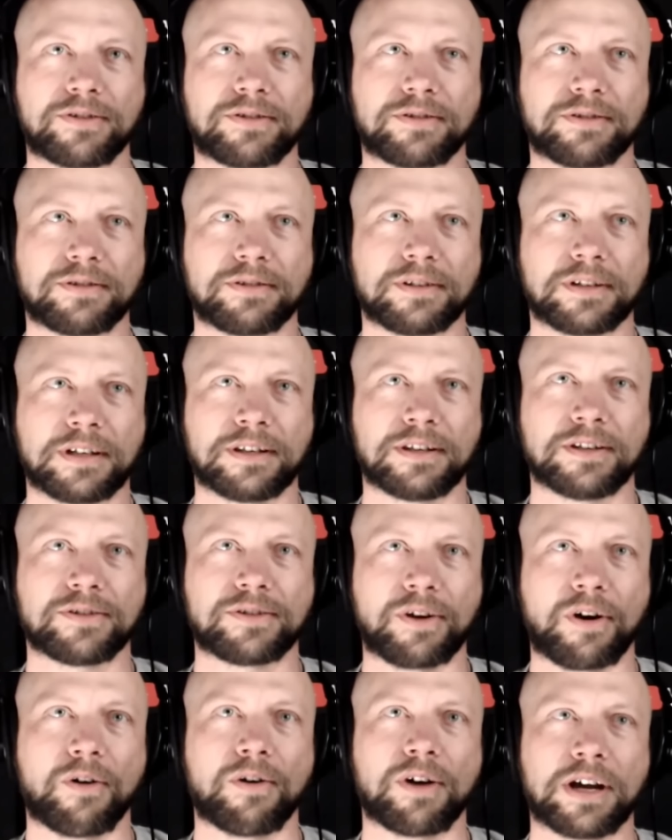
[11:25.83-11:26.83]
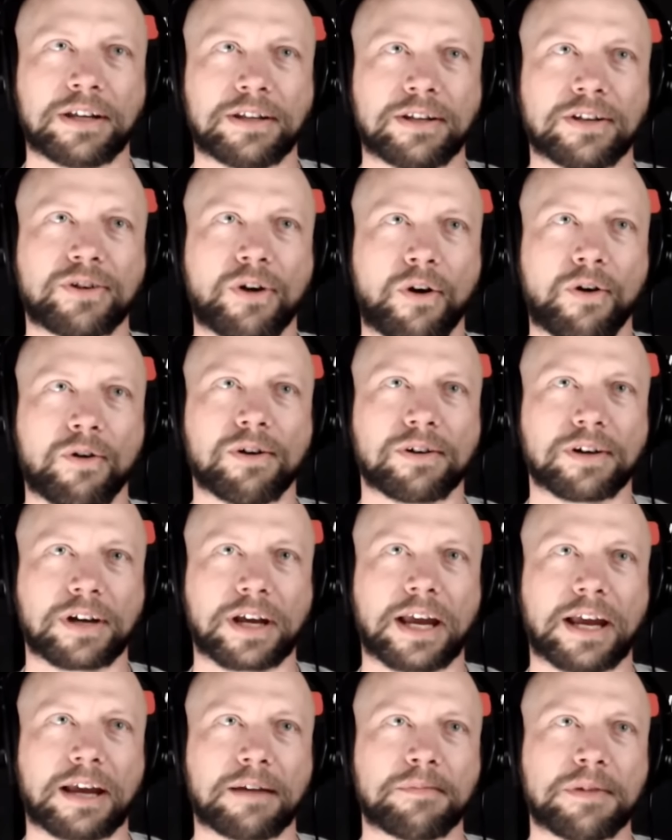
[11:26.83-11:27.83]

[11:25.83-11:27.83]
ah, in, okay. this, in this horror game.